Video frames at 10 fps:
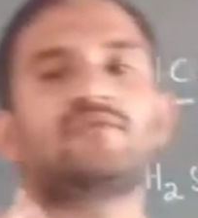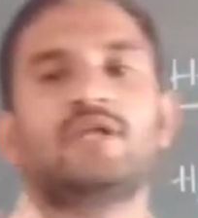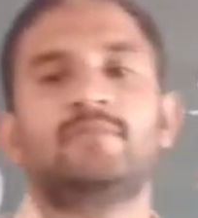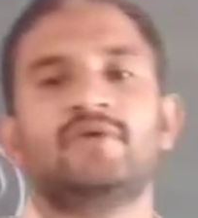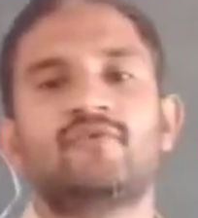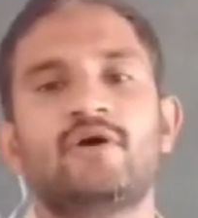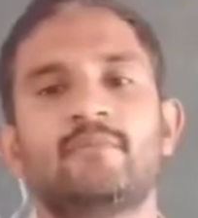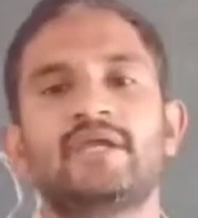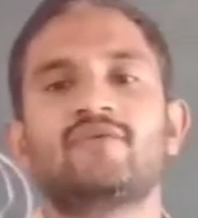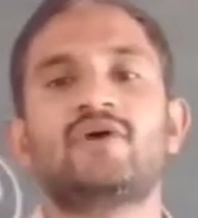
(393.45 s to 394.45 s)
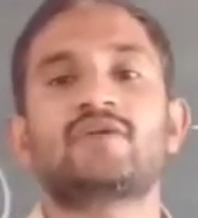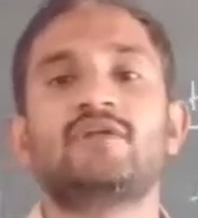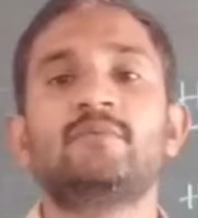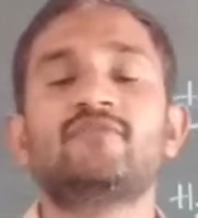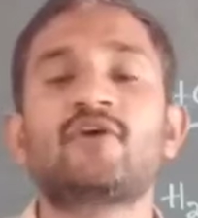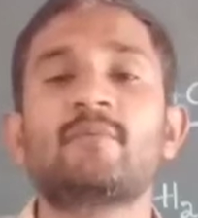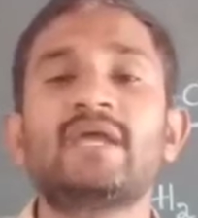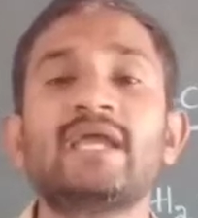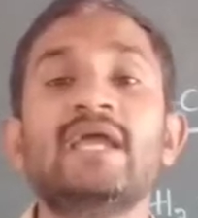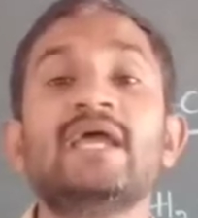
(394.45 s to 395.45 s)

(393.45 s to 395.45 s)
will be forming. What will be forming?